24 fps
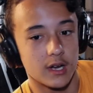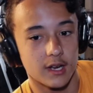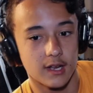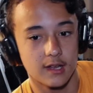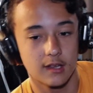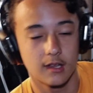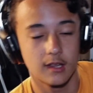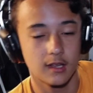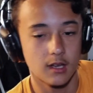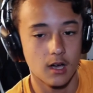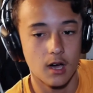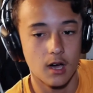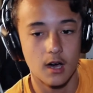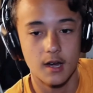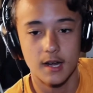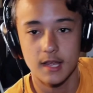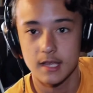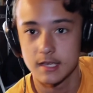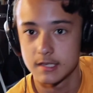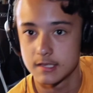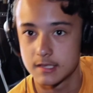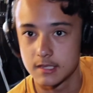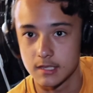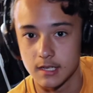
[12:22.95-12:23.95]
Click on
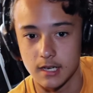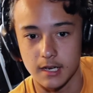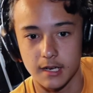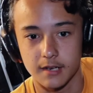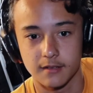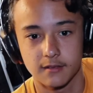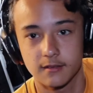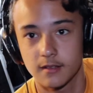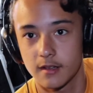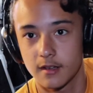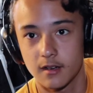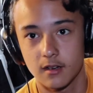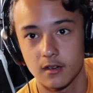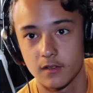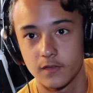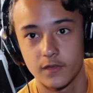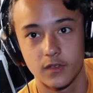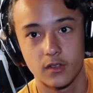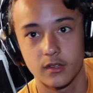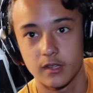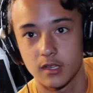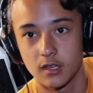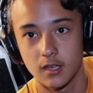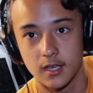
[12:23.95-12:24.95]
it. It's not an
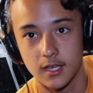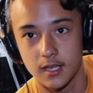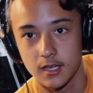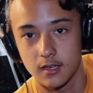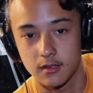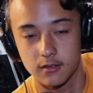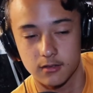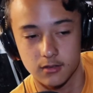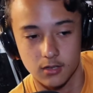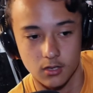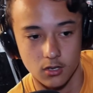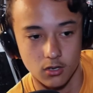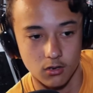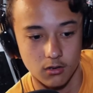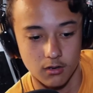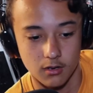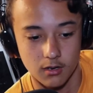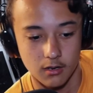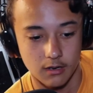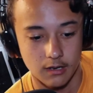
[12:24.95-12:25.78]
affiliate link, so